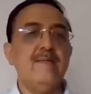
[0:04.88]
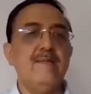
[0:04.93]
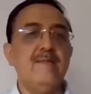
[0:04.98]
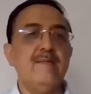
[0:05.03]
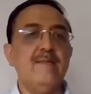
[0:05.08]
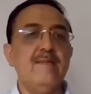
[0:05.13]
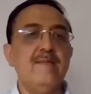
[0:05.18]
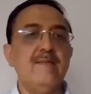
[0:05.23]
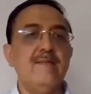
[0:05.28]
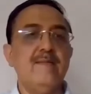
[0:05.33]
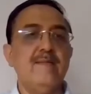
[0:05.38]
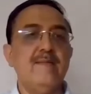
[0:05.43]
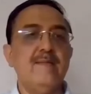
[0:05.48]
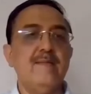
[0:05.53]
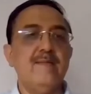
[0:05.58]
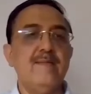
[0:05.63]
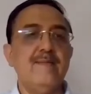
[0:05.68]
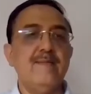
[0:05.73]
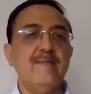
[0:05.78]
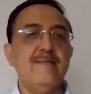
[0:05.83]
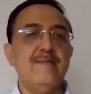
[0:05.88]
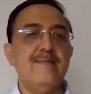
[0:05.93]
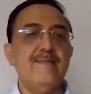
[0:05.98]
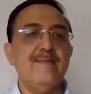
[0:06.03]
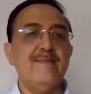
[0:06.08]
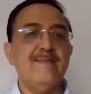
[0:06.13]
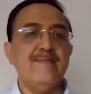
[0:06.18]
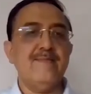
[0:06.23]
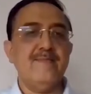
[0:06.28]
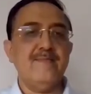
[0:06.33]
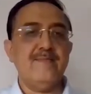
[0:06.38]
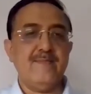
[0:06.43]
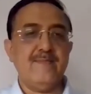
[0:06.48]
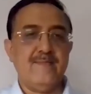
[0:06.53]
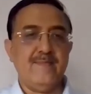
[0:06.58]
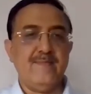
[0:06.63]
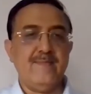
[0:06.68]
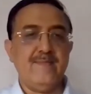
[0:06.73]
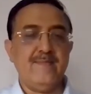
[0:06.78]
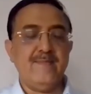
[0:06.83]

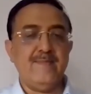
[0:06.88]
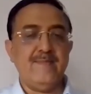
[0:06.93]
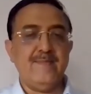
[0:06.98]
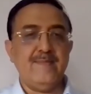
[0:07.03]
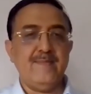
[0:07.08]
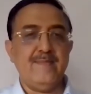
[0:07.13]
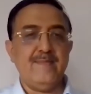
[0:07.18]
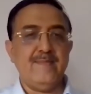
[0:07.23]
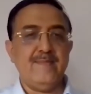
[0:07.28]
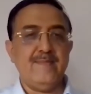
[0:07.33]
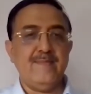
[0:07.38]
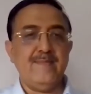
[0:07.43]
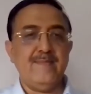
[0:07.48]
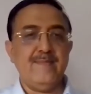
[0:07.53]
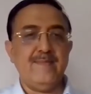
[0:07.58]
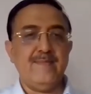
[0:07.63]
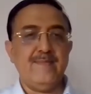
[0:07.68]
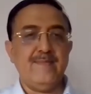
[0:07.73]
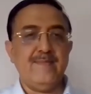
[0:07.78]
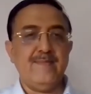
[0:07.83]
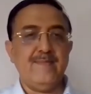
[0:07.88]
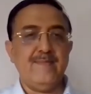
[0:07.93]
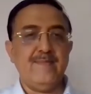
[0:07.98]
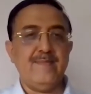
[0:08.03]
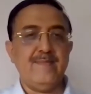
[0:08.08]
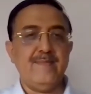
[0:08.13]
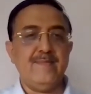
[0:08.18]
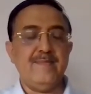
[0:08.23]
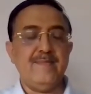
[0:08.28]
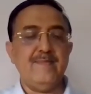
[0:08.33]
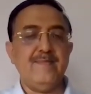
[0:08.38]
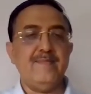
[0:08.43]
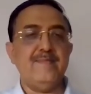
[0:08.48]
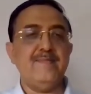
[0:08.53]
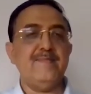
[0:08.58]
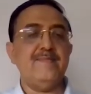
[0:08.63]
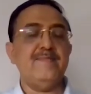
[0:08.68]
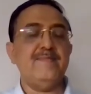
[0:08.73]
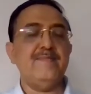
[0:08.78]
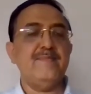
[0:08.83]

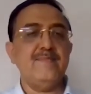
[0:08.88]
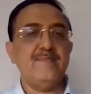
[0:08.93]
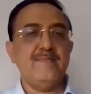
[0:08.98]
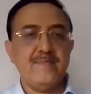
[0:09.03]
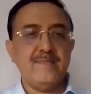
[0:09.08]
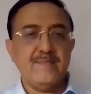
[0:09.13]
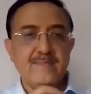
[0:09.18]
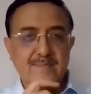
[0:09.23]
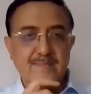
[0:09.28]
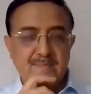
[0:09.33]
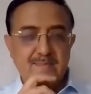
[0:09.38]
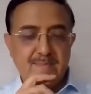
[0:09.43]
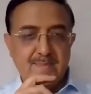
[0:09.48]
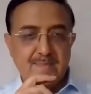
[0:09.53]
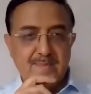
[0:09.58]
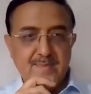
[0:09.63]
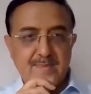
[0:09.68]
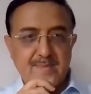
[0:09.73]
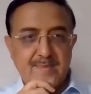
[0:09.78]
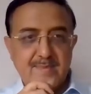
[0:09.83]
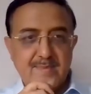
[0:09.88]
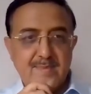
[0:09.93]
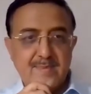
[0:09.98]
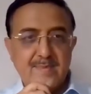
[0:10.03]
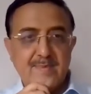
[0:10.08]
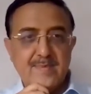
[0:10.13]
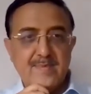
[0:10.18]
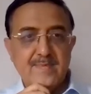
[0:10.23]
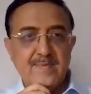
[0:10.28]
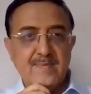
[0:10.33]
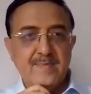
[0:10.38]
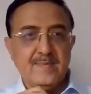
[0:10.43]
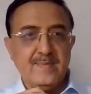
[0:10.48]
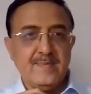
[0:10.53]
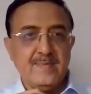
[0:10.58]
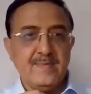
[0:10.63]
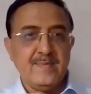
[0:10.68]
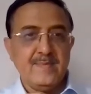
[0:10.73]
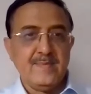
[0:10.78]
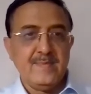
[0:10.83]

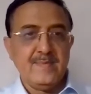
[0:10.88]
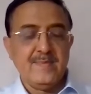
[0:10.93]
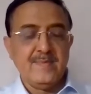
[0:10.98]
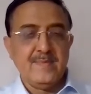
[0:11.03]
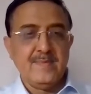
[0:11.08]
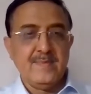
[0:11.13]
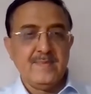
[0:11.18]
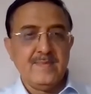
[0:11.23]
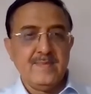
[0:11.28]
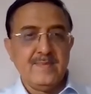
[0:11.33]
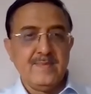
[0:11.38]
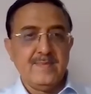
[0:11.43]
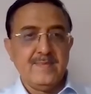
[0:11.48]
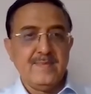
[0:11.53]
This person isn't speaking.